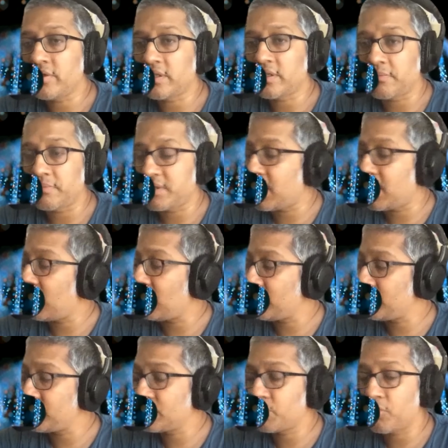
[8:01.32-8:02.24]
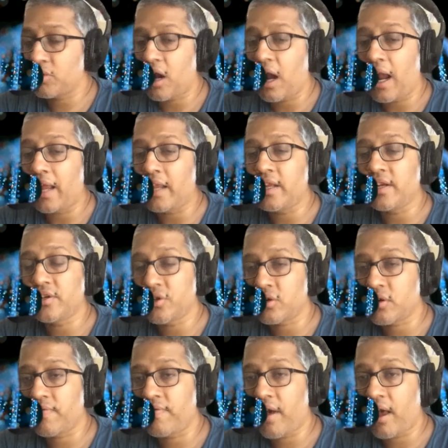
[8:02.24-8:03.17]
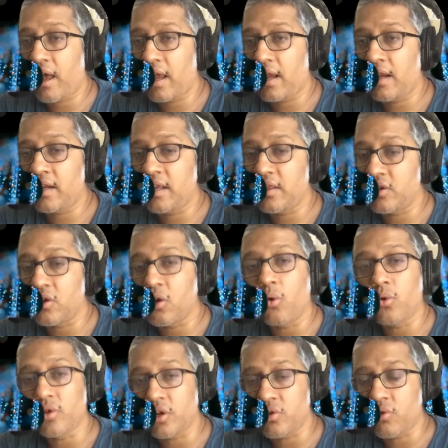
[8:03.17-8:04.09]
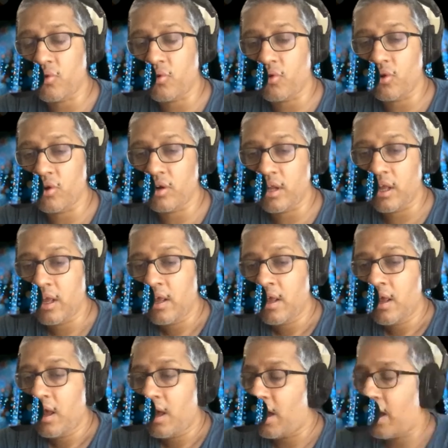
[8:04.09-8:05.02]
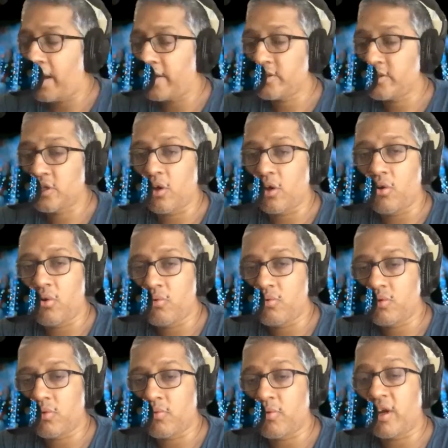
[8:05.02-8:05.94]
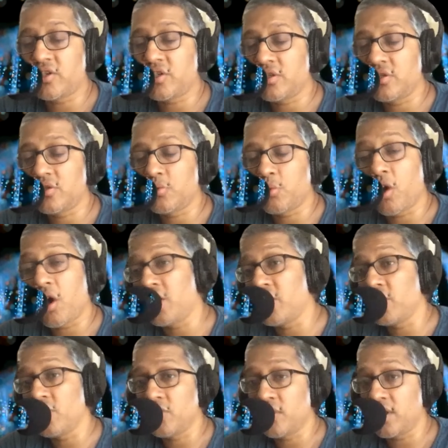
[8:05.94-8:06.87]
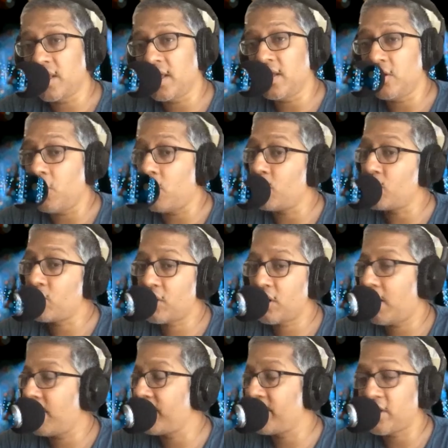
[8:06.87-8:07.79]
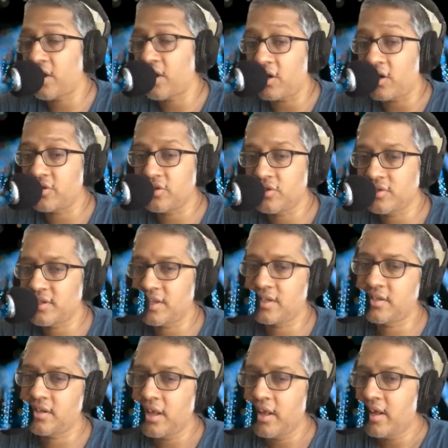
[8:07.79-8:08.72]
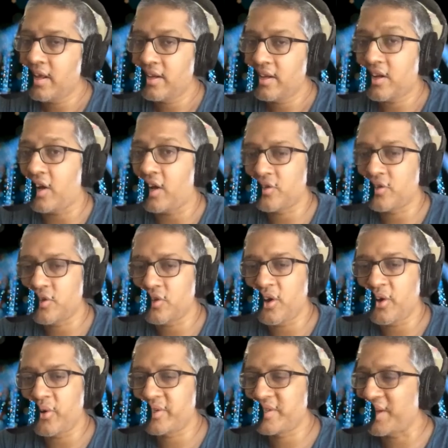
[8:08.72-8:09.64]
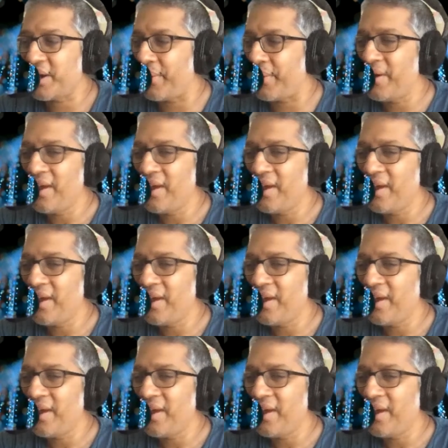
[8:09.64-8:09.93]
themselves were highly Turkified in the Golden Horde. Uh, so the Russians were under the yoke of the Tatars, the Tatar yoke. So